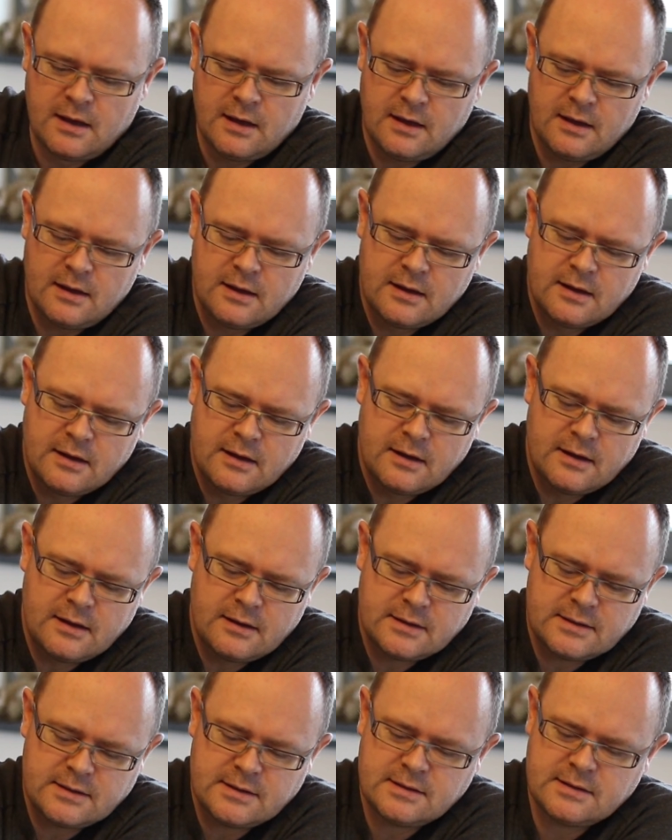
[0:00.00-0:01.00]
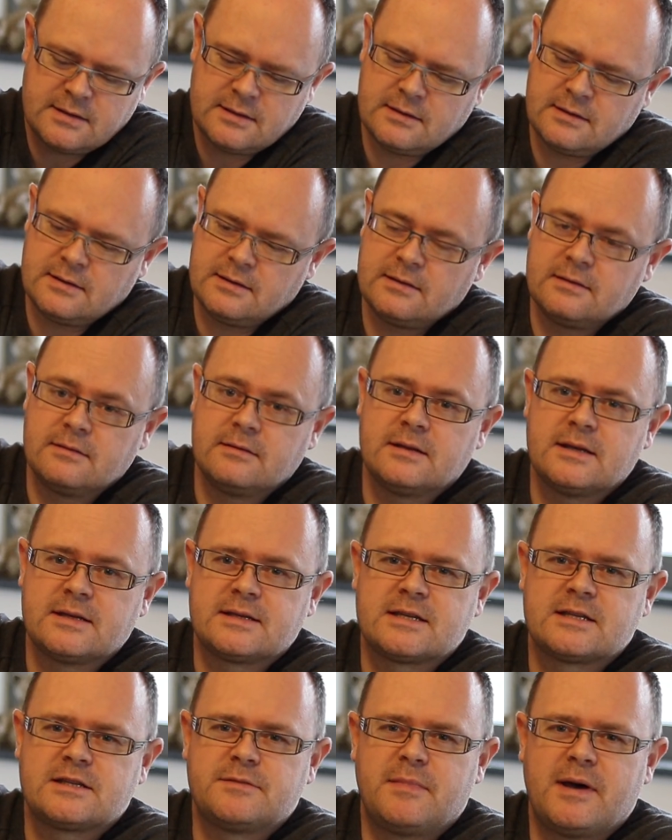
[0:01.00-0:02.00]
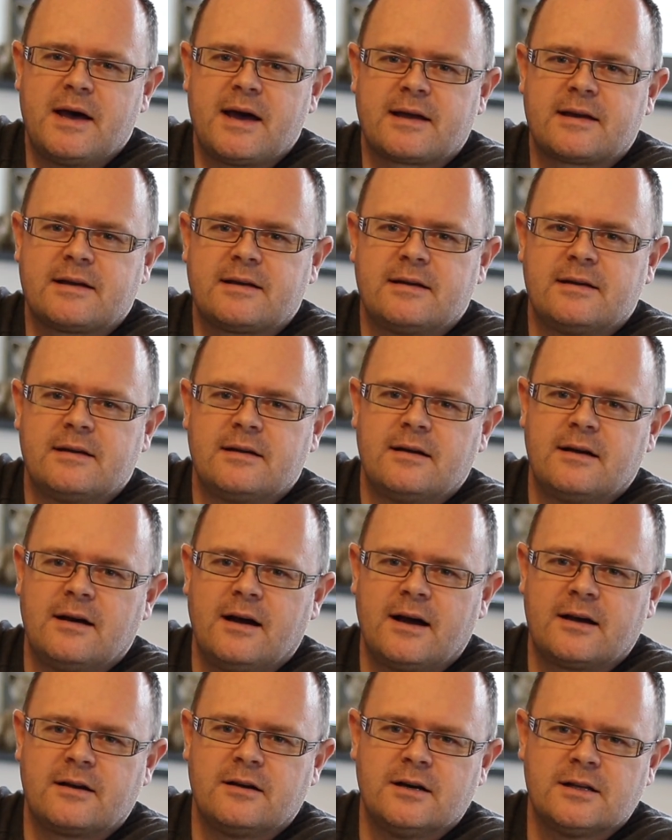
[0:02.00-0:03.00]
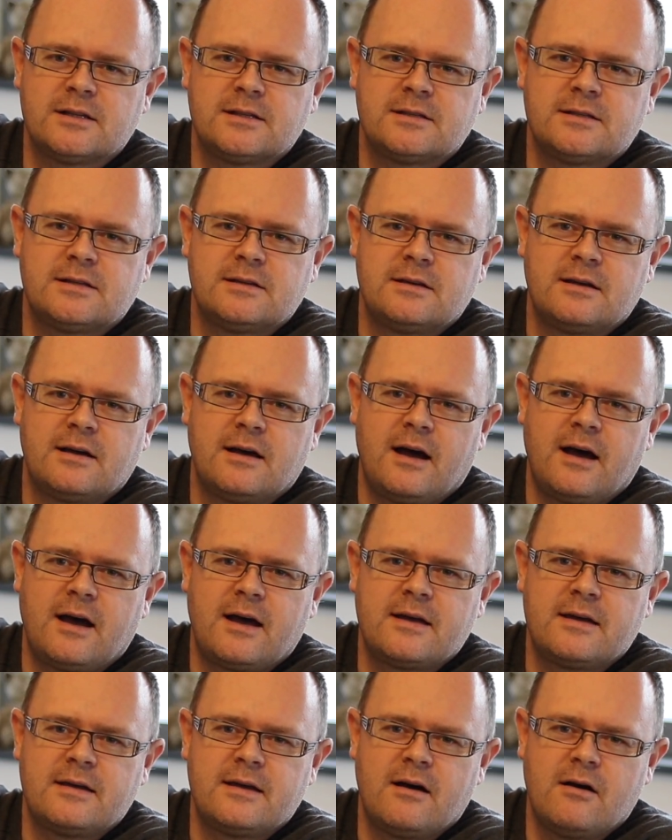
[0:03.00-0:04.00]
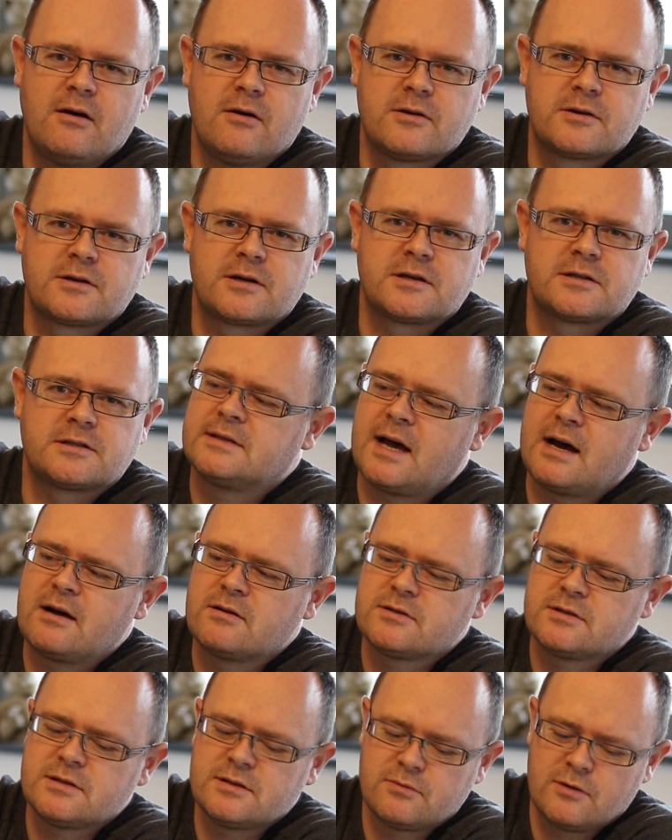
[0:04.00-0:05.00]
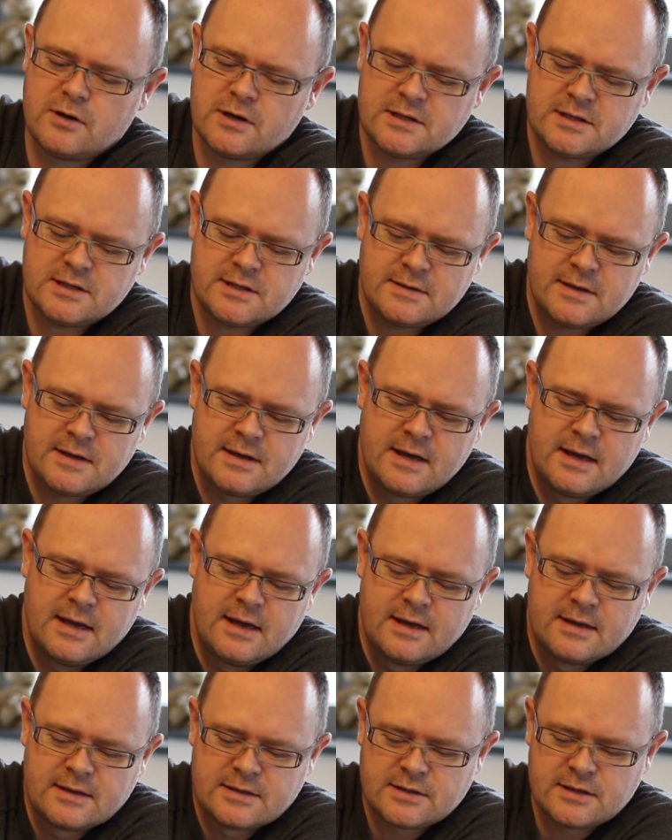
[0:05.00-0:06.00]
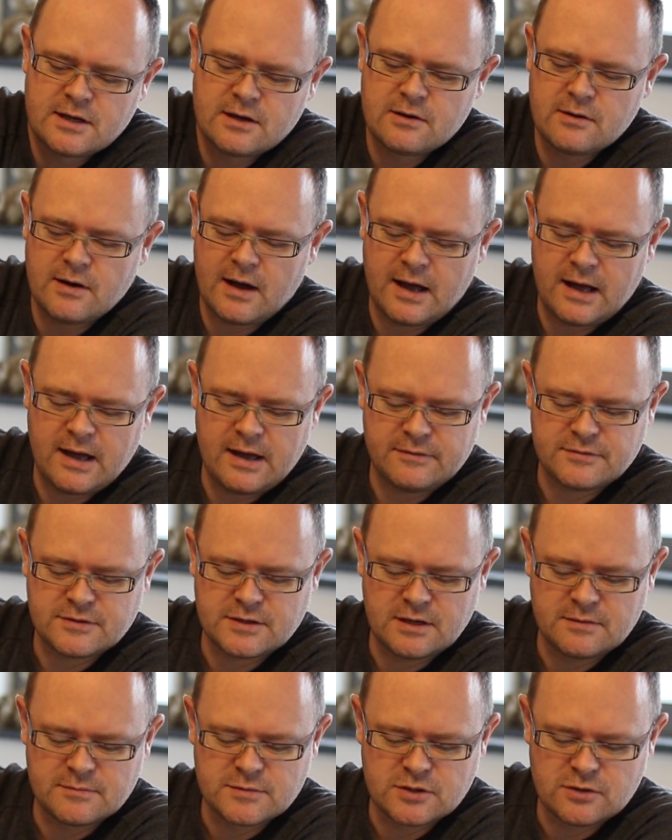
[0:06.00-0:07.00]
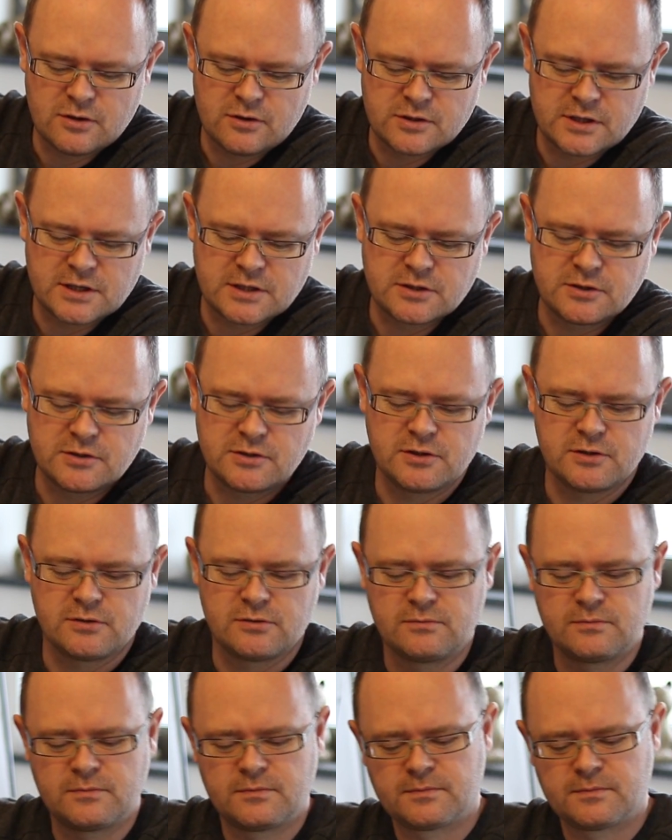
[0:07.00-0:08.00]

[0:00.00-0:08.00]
This is the bag I got. I ordered 1,000 ones, so I have some sorting to do.